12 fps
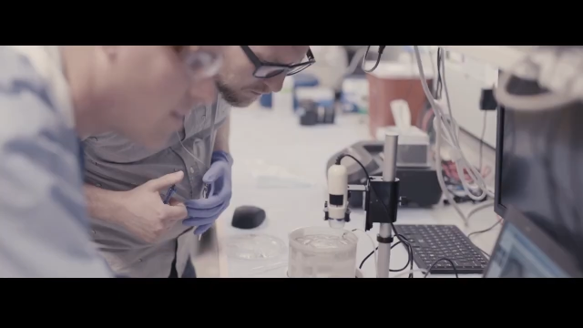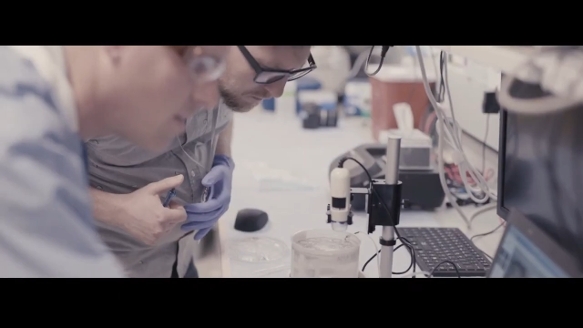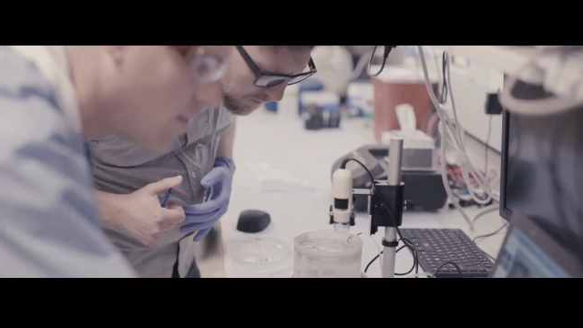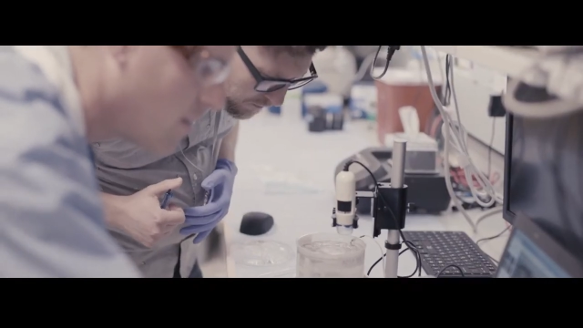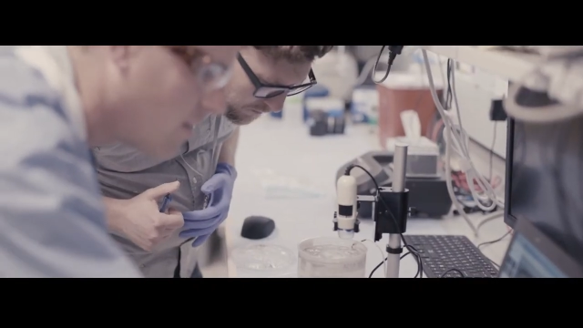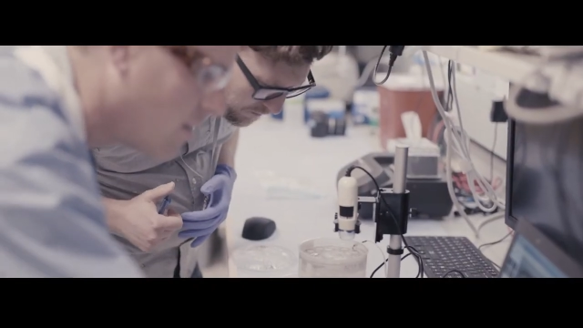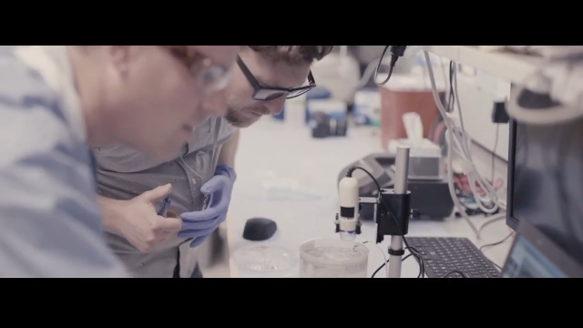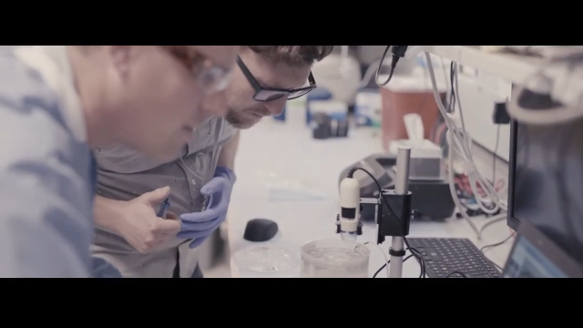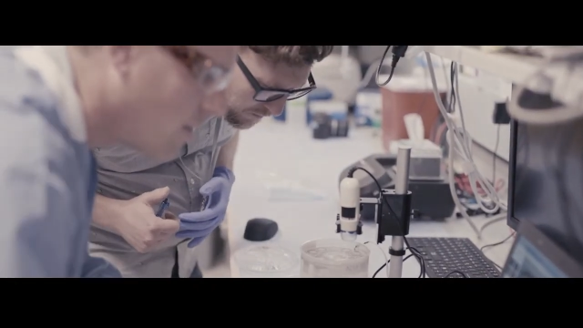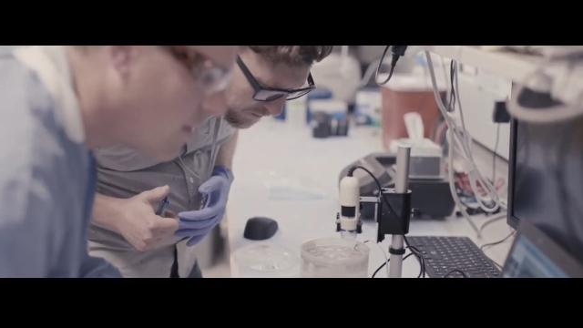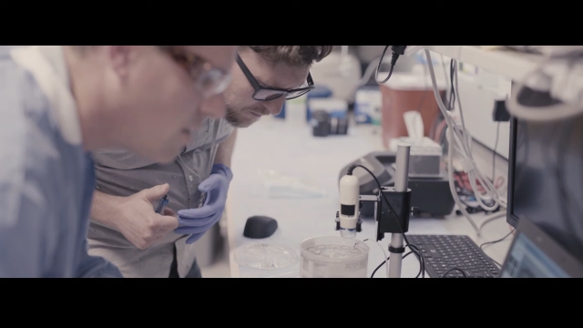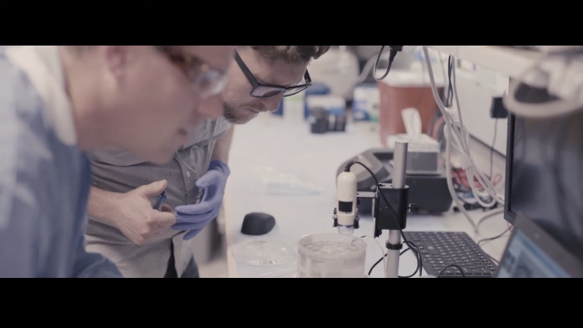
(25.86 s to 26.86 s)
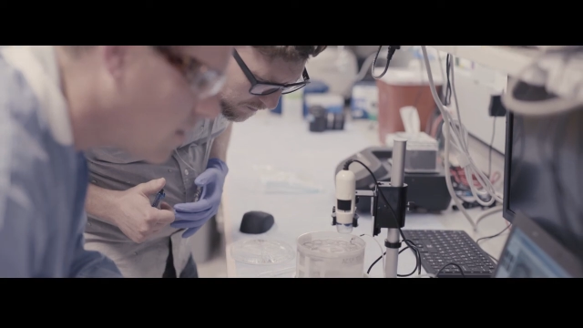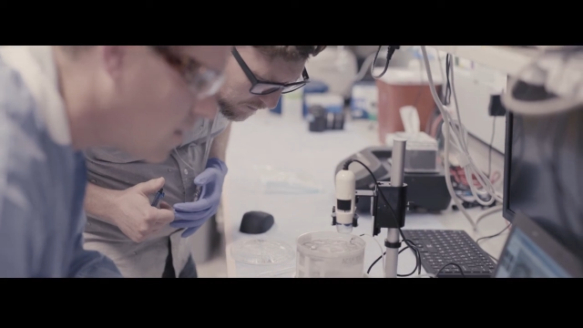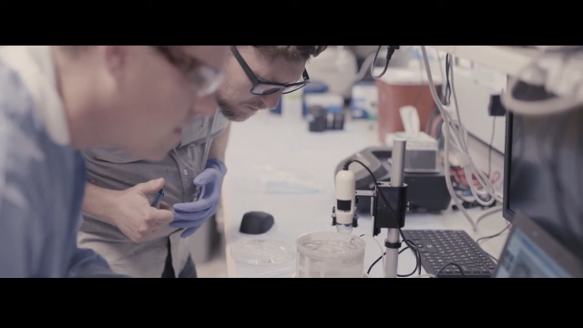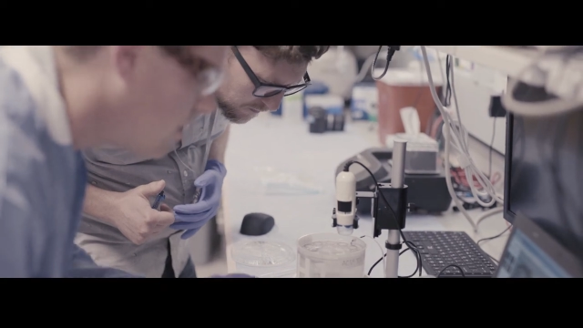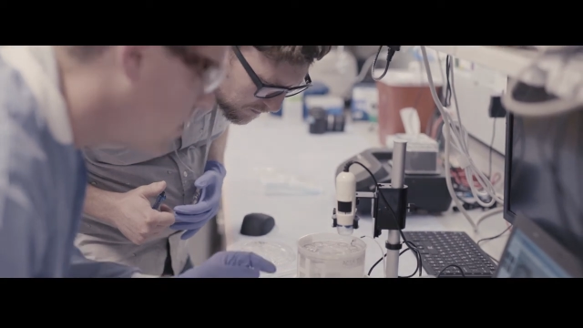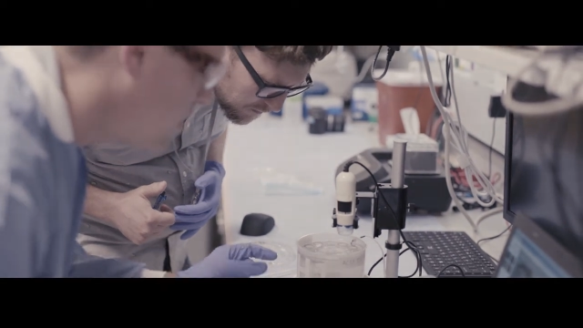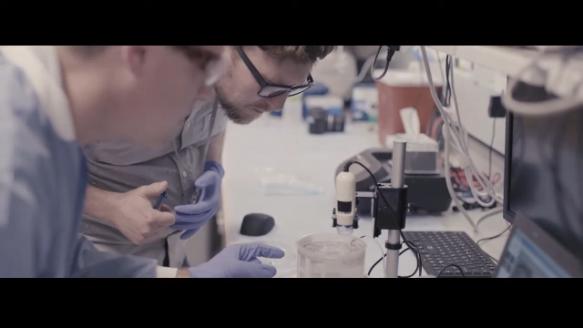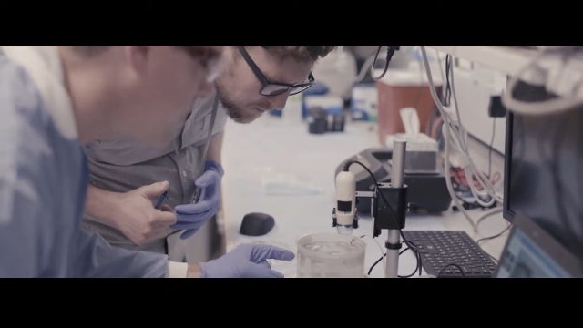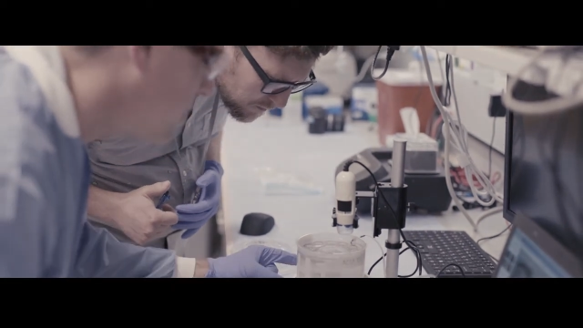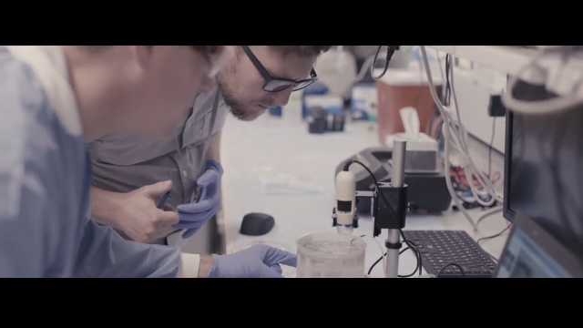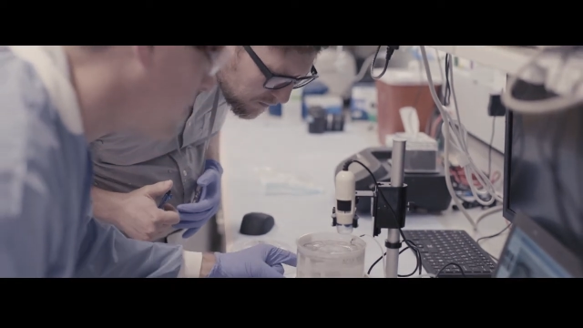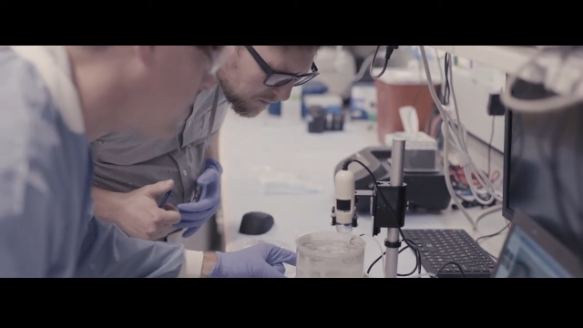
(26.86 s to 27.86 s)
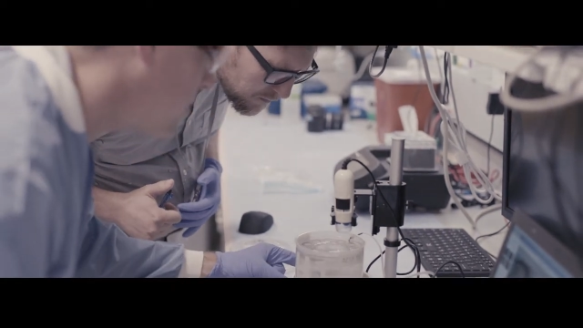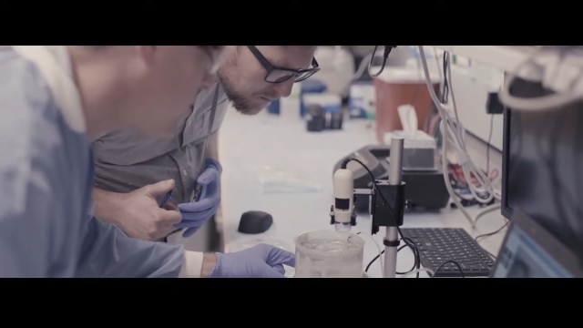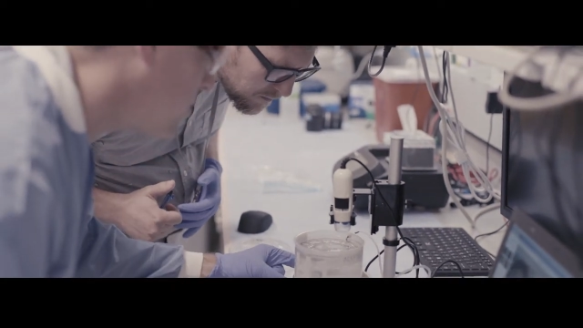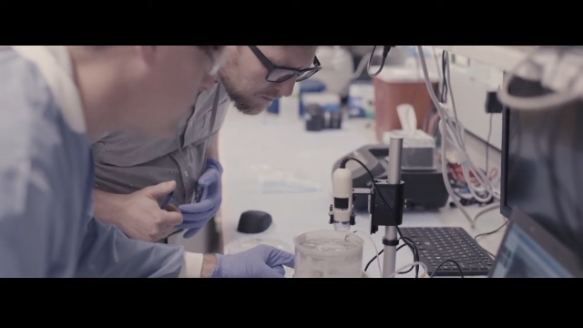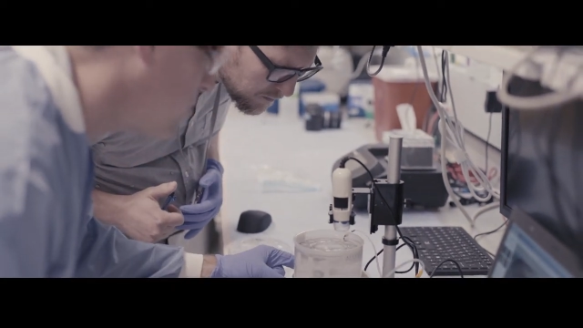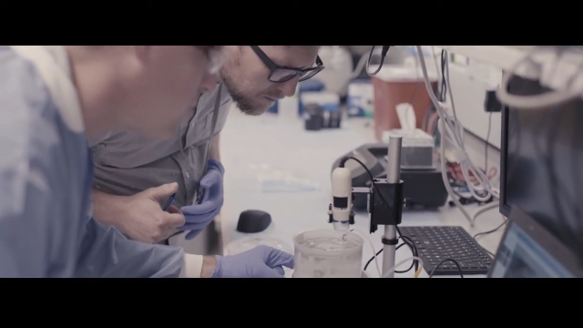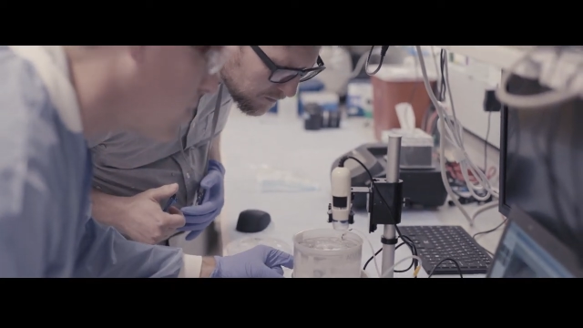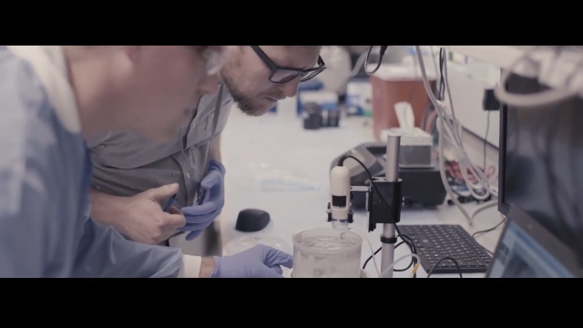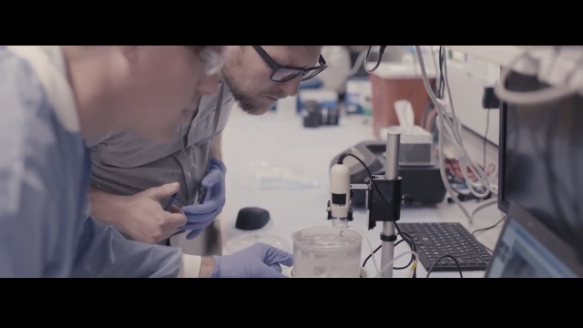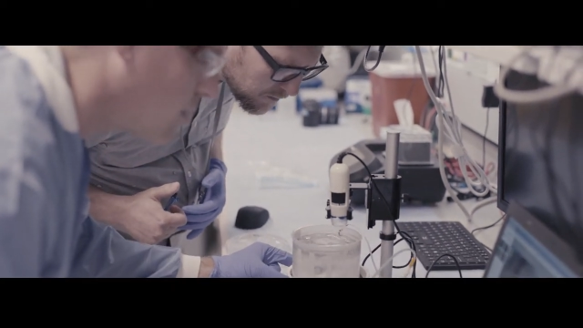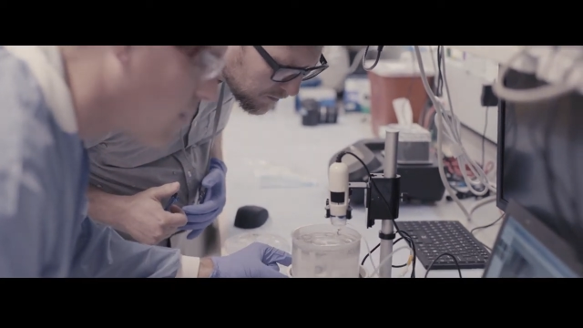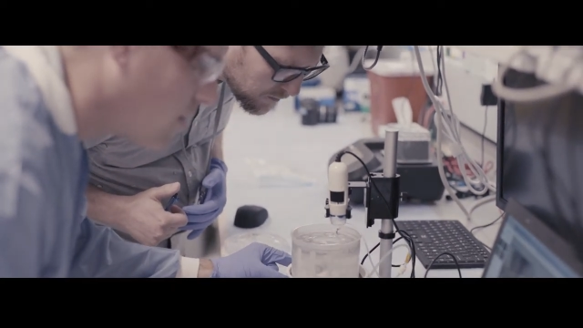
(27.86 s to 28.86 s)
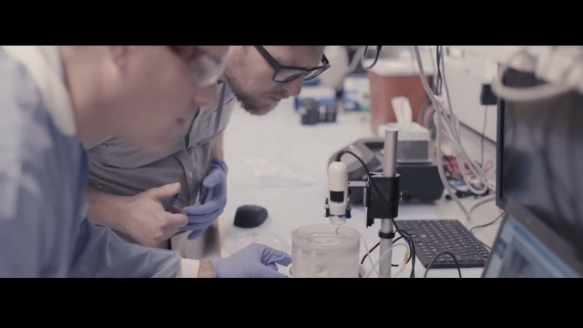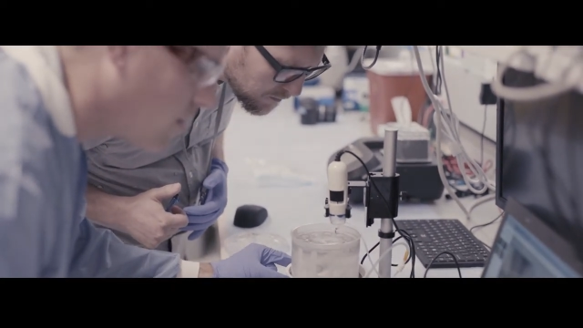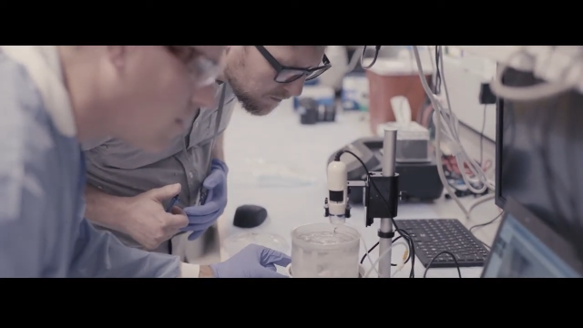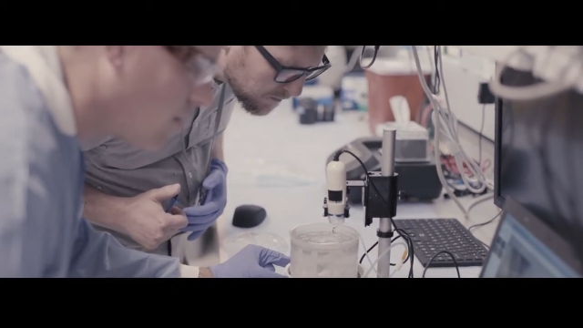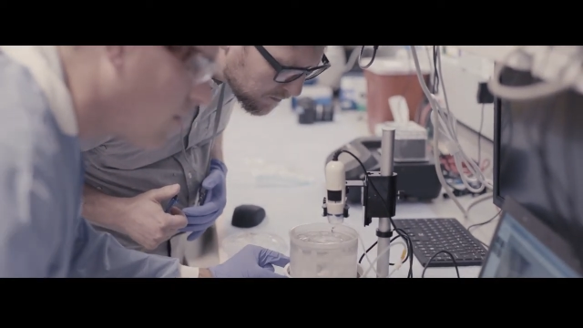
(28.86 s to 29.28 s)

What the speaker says: No face is visible, so there are no lips to read.